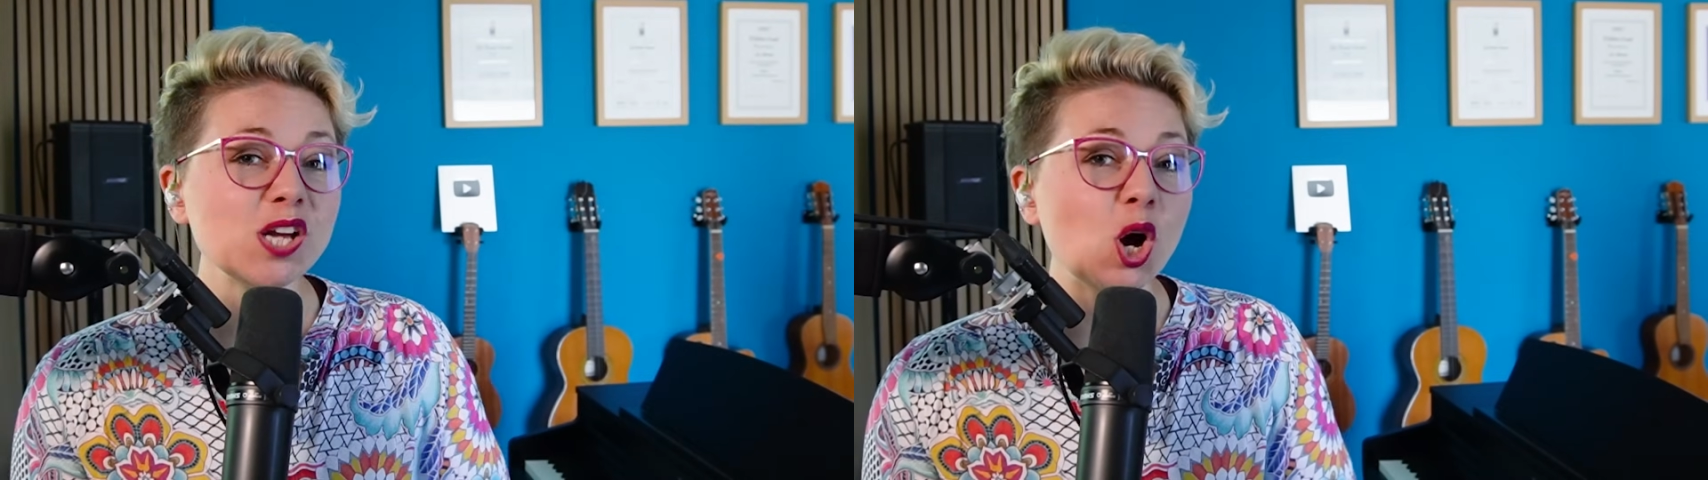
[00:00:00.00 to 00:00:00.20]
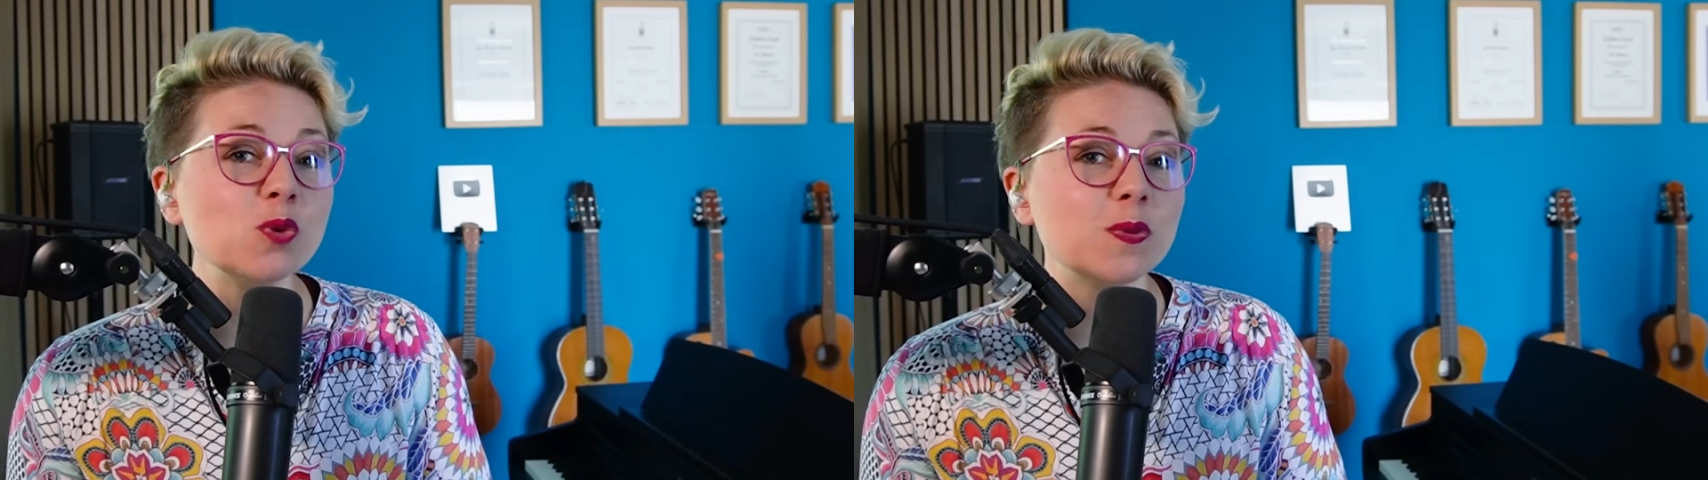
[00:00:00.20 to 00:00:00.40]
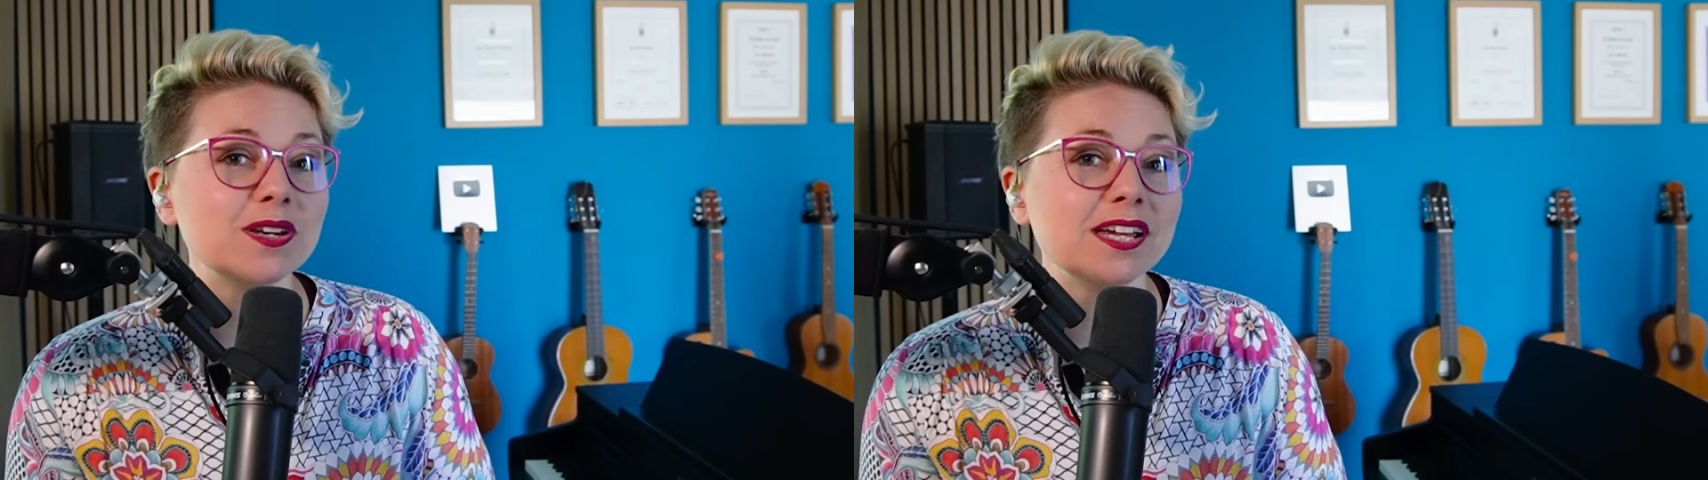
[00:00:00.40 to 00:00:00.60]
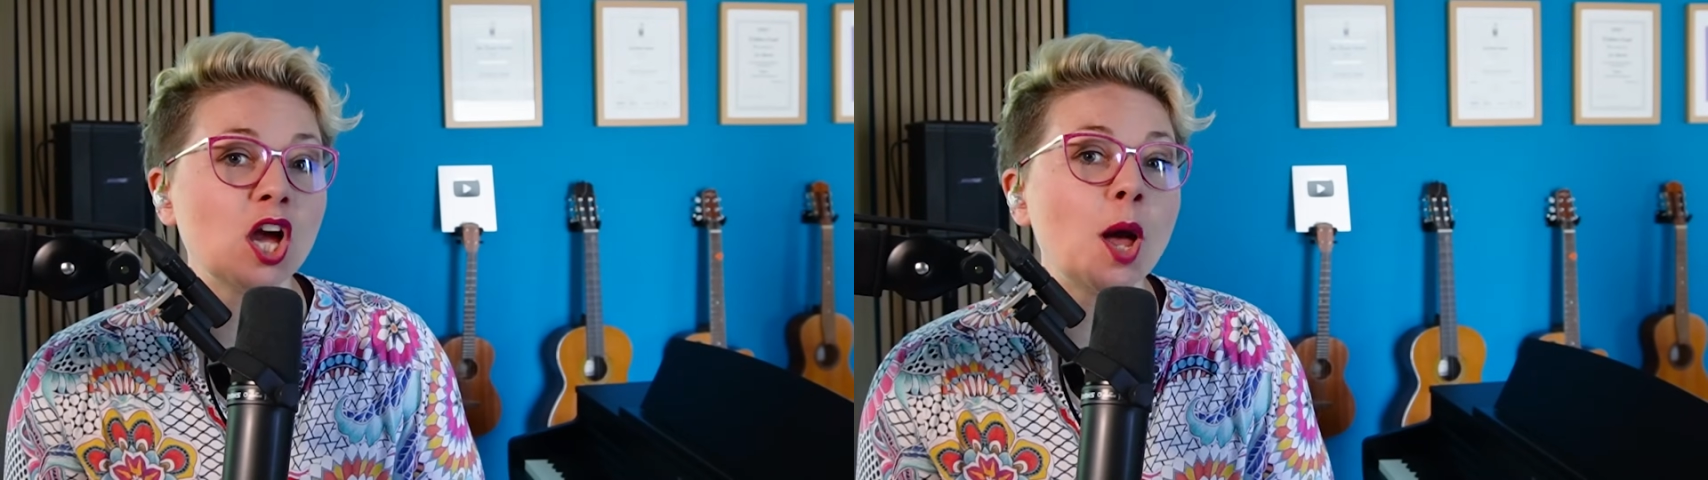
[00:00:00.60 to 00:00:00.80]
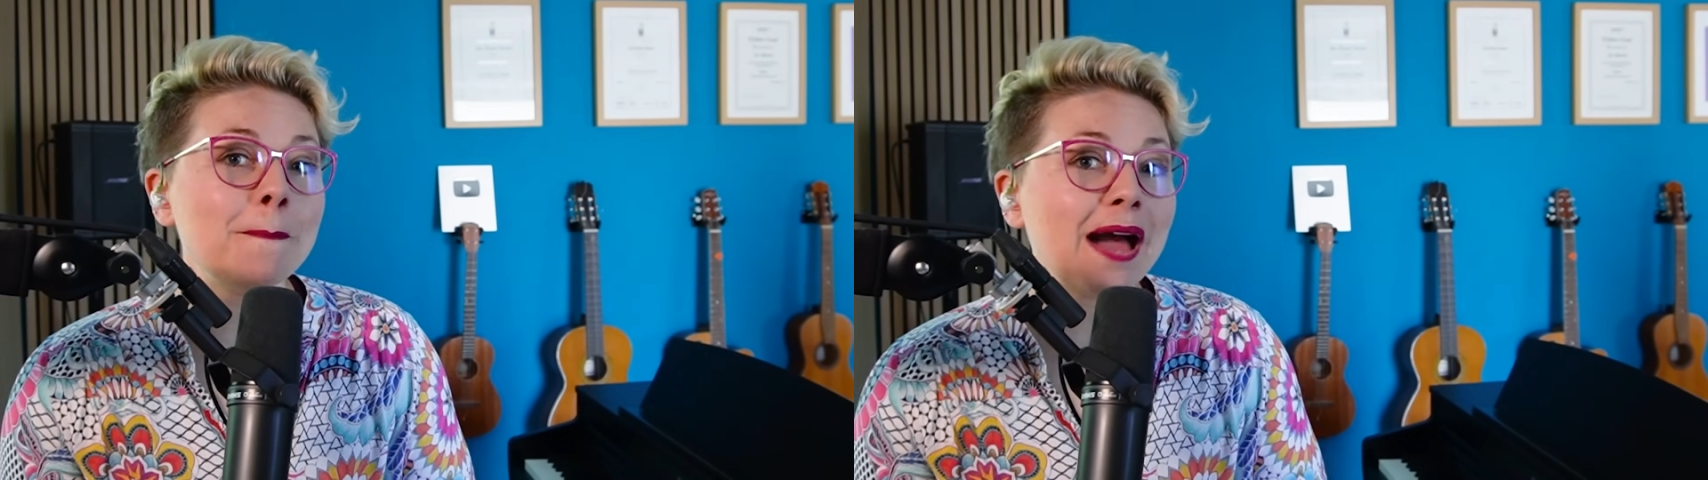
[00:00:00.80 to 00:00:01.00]
opening
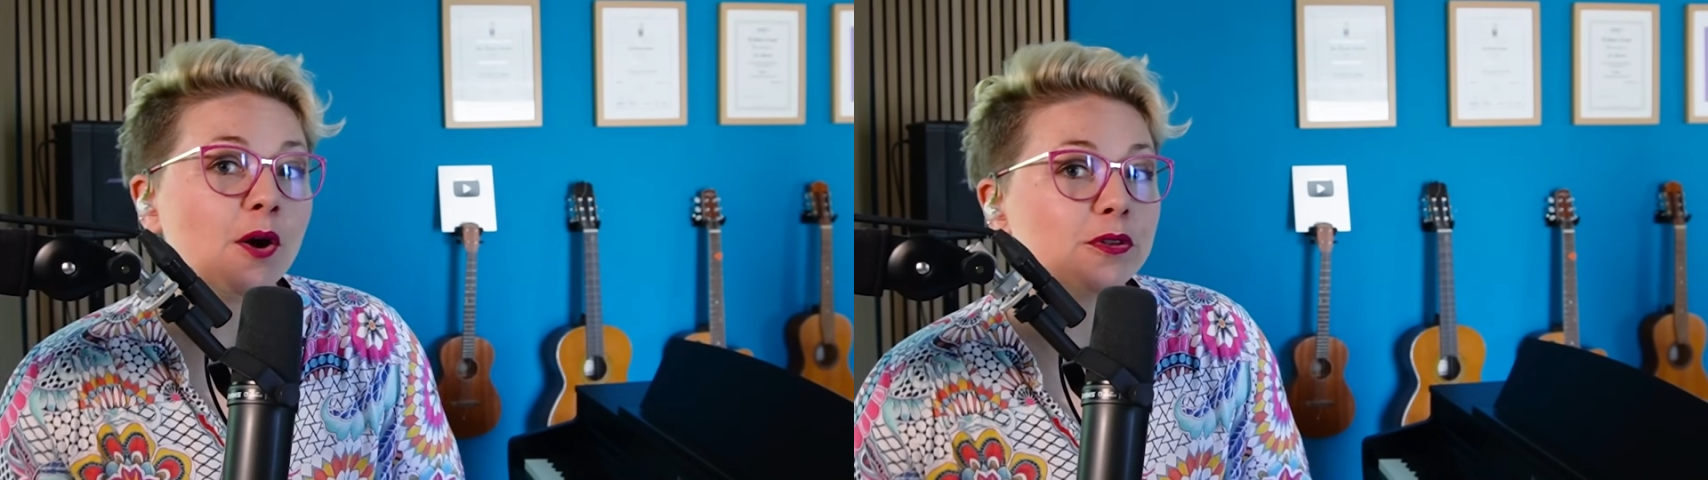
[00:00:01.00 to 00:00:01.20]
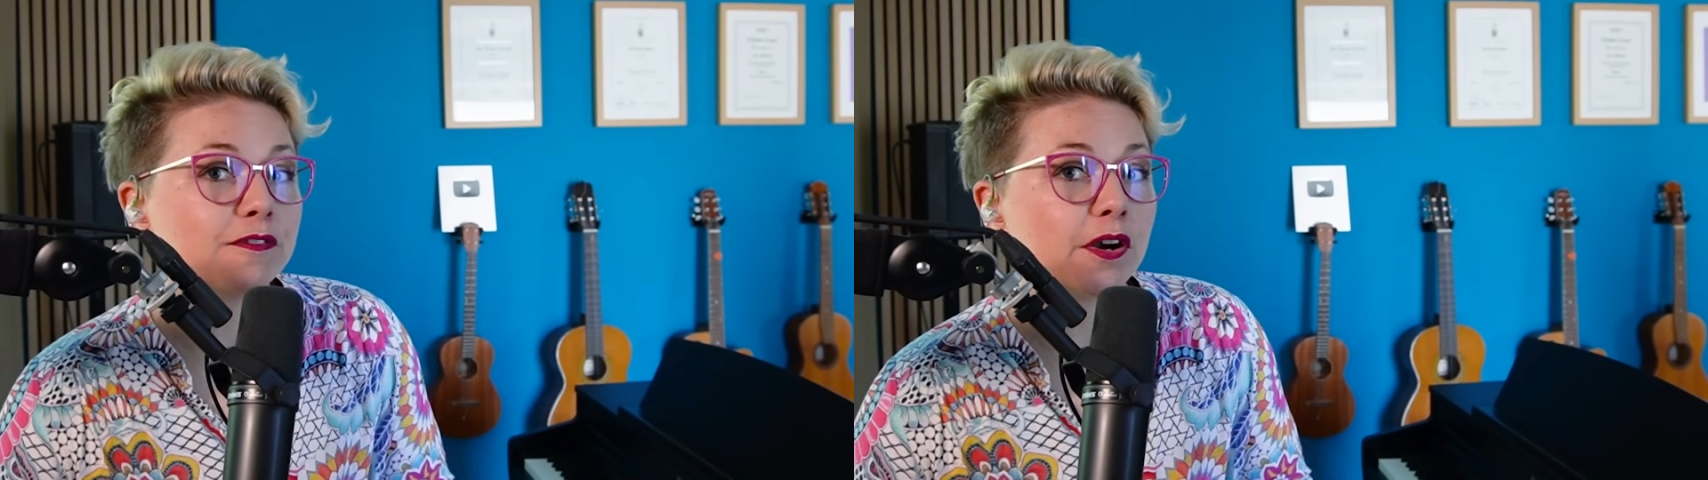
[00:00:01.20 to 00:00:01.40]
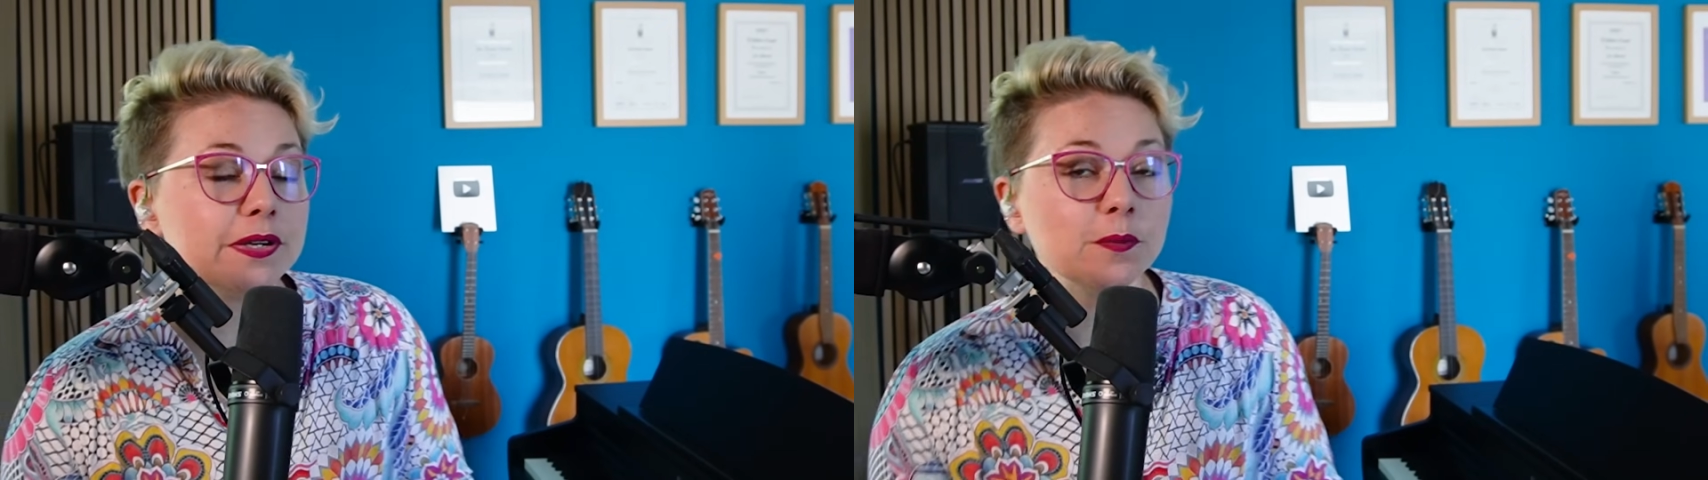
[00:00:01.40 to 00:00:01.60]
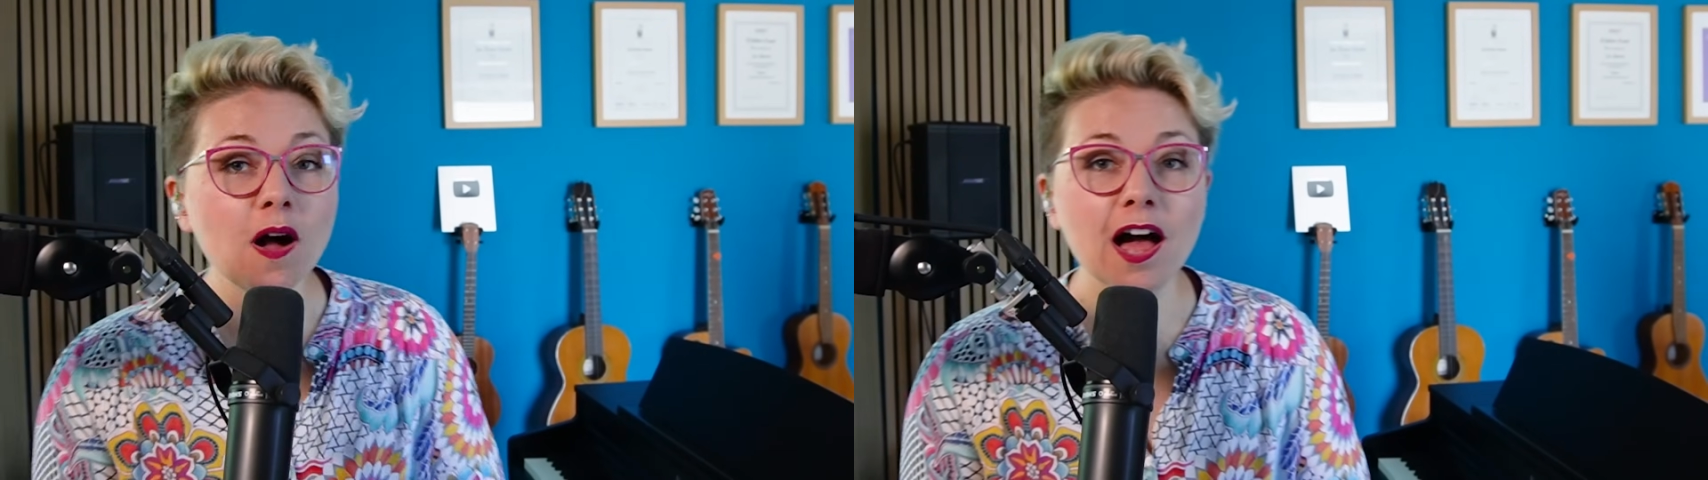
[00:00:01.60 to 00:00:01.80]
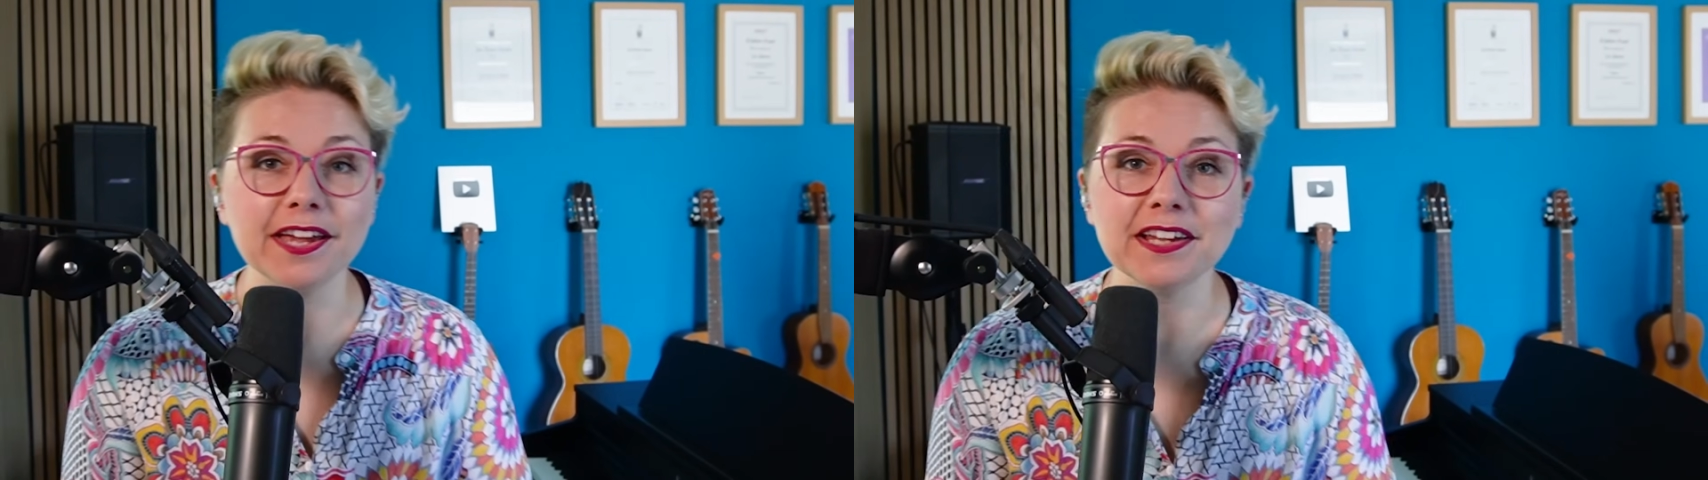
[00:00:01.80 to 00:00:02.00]
her mouth very
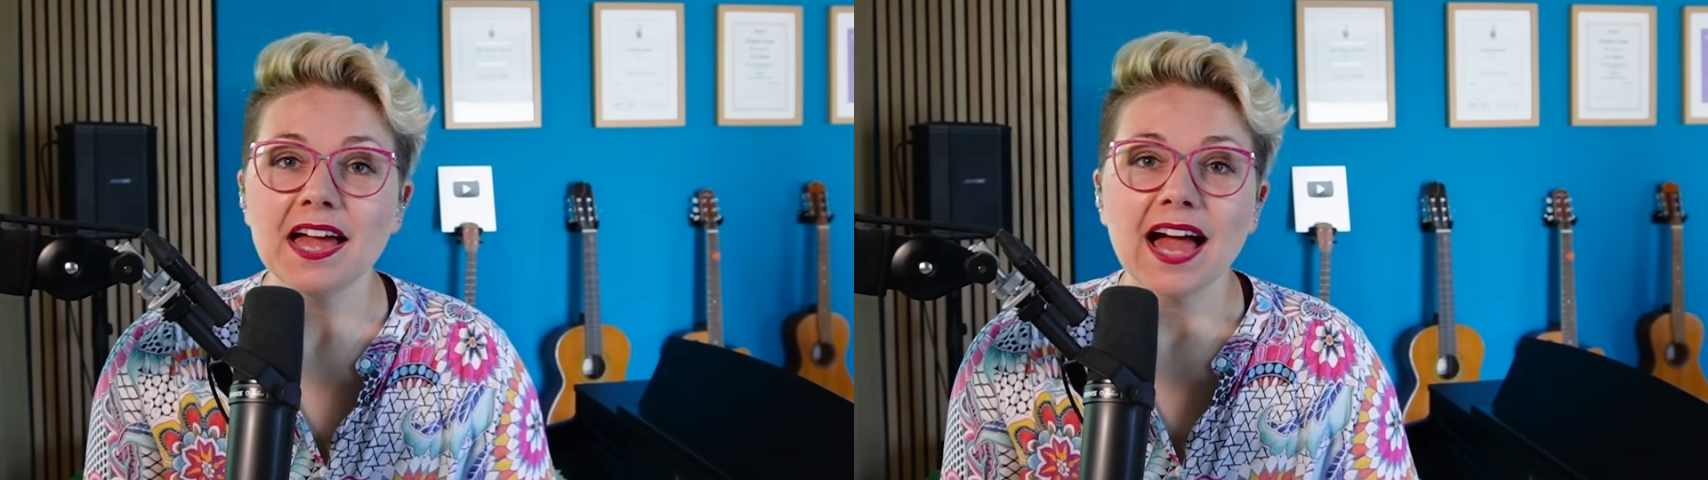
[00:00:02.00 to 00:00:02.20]
wide